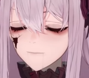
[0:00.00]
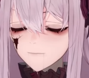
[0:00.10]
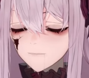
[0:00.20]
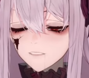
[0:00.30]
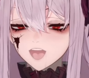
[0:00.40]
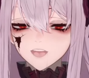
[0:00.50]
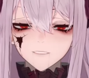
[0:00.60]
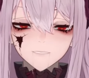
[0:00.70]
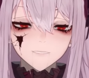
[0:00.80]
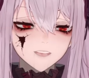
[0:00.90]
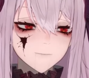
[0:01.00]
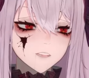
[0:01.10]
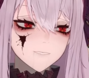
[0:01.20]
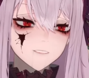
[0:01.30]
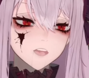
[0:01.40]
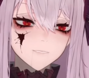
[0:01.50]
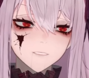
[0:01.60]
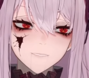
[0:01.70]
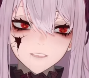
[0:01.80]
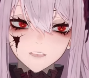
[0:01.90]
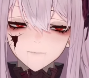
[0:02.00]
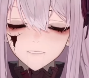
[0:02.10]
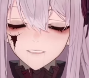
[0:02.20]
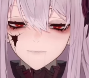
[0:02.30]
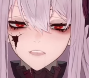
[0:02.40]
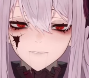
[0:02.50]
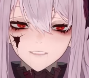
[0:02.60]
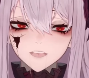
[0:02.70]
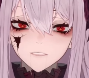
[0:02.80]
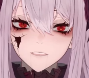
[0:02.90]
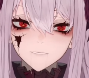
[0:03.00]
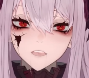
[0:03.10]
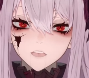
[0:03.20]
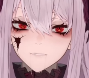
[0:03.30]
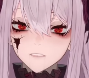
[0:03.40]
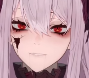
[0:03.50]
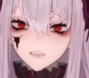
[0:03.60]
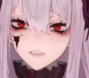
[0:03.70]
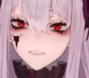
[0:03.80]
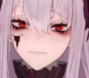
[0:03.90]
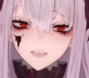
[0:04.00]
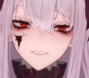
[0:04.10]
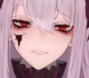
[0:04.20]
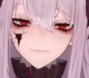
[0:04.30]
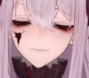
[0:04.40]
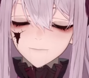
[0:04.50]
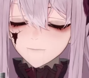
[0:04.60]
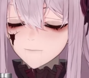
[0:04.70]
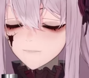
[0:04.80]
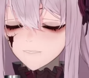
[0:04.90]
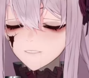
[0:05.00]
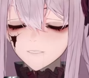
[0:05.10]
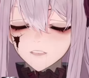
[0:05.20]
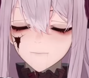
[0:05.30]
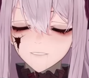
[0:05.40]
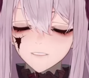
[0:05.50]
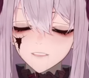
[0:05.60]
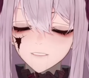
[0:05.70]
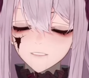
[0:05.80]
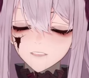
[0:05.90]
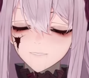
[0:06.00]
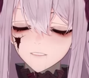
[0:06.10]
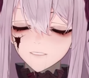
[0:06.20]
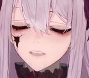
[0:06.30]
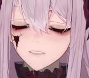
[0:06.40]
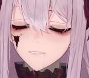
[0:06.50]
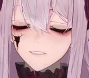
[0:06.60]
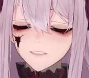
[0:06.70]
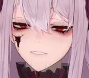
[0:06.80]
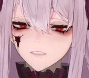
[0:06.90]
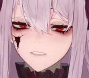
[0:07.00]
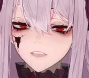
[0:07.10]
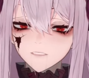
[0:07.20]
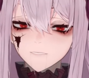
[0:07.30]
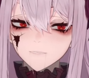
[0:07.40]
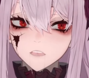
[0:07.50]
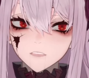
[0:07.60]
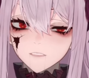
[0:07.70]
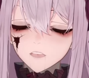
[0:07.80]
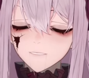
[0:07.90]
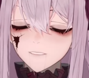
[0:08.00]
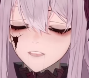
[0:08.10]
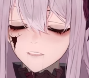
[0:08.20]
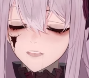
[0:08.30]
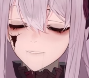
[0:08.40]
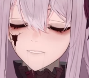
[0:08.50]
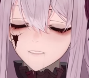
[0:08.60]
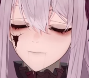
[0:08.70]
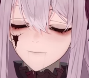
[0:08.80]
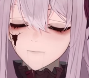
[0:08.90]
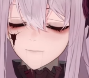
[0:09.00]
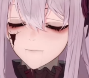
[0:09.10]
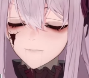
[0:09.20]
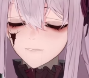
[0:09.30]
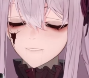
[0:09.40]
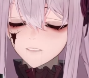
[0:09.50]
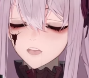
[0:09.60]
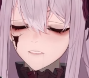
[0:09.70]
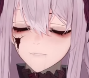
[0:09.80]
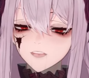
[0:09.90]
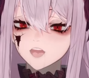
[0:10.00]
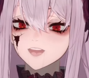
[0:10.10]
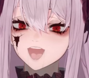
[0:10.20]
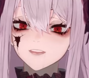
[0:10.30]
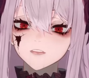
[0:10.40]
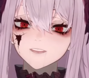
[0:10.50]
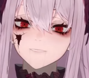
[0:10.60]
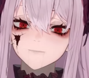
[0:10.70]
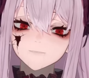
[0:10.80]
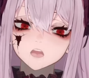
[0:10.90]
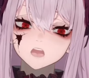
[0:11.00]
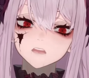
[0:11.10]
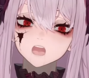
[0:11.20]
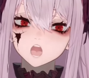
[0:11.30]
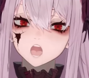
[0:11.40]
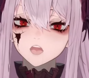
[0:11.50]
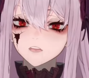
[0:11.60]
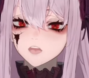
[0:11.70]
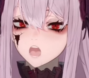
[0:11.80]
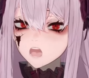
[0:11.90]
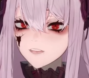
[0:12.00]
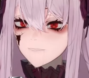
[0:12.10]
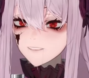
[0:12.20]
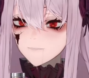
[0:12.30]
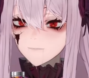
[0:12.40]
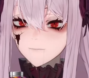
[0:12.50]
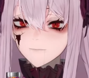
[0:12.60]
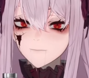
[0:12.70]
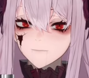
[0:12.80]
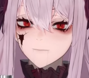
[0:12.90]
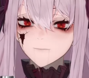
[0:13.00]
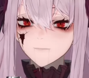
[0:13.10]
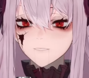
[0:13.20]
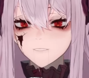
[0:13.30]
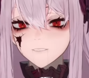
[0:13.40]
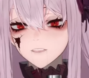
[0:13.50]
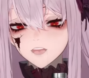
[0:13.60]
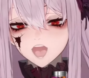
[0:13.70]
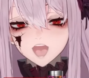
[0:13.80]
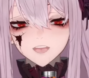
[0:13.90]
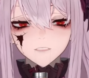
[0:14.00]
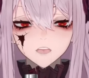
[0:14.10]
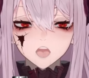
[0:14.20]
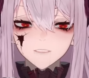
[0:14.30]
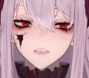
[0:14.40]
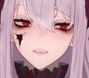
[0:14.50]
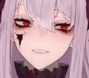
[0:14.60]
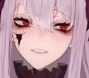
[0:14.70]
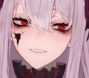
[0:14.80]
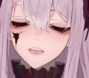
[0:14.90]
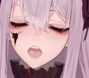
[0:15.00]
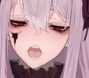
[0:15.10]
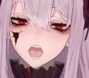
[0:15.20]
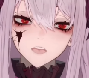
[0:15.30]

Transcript: I know there's a couple of doll VTubers, but them bitches don't have doll joints, so I don't count them. If you consider yourself a doll VTuber, but you don't have doll joints, you sicken me. You sicken me! Where are your joints? Non-ball jointed doll?